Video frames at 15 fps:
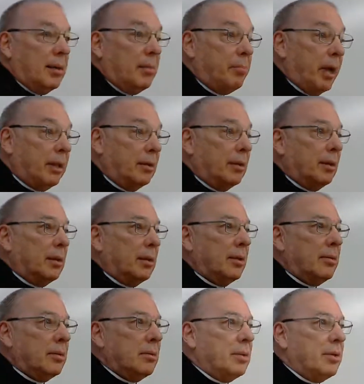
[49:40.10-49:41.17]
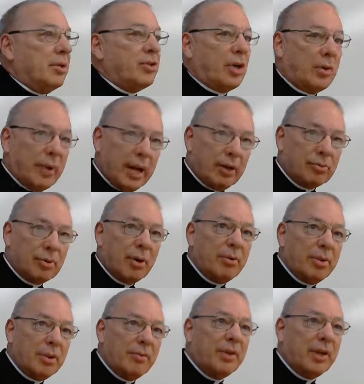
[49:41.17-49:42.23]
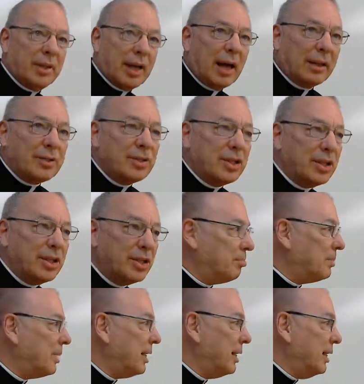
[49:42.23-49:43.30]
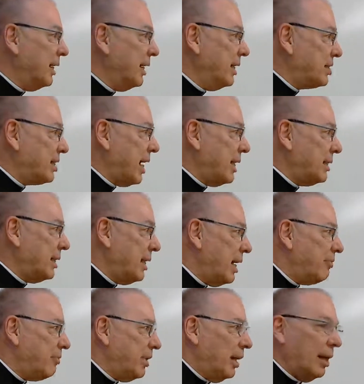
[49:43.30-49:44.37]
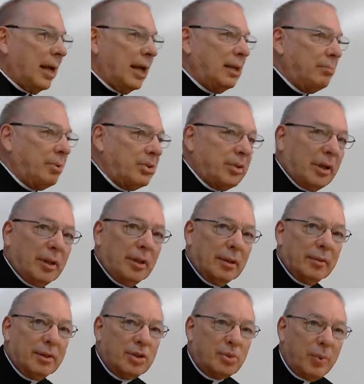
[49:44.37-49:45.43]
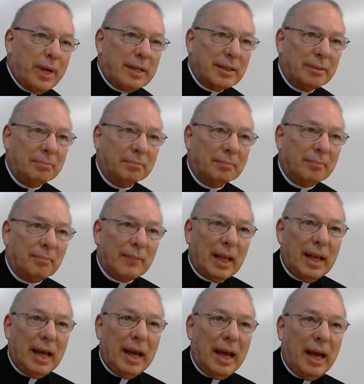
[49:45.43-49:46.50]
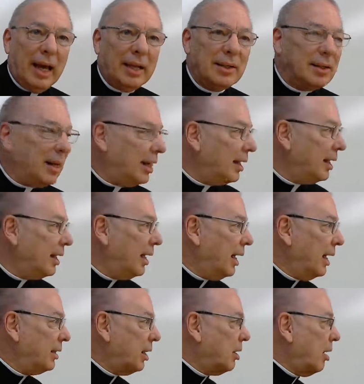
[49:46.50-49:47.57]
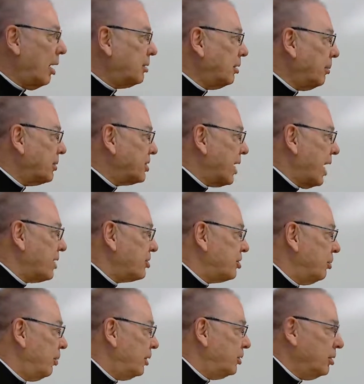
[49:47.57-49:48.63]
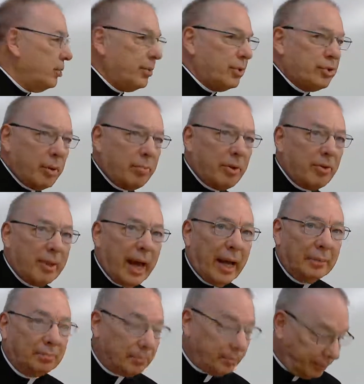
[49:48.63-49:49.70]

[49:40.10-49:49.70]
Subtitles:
But there's a great growth of Catholicism in Scandinavia, and in particular in Sweden. And the cardinal was asked, to what do you attribute that?